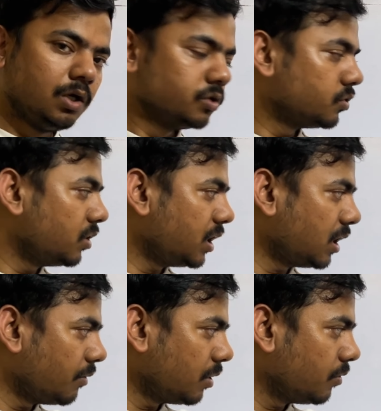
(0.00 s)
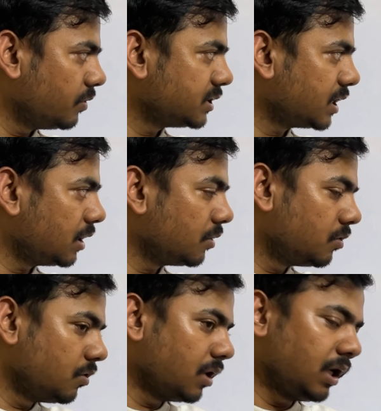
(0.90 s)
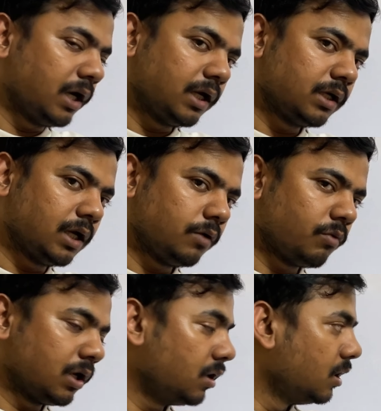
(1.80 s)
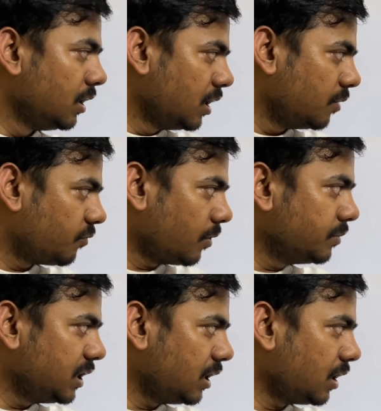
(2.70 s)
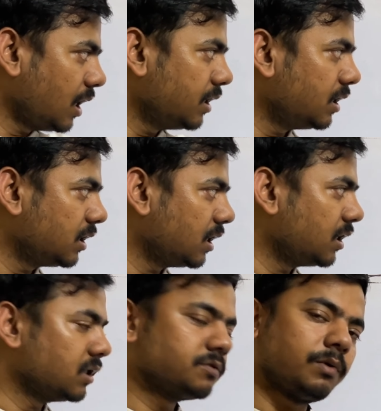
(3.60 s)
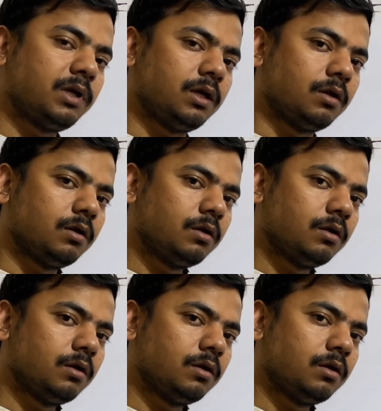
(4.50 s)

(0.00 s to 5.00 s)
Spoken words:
so that our OH can go and attack that one, and from there hydride can transfer here.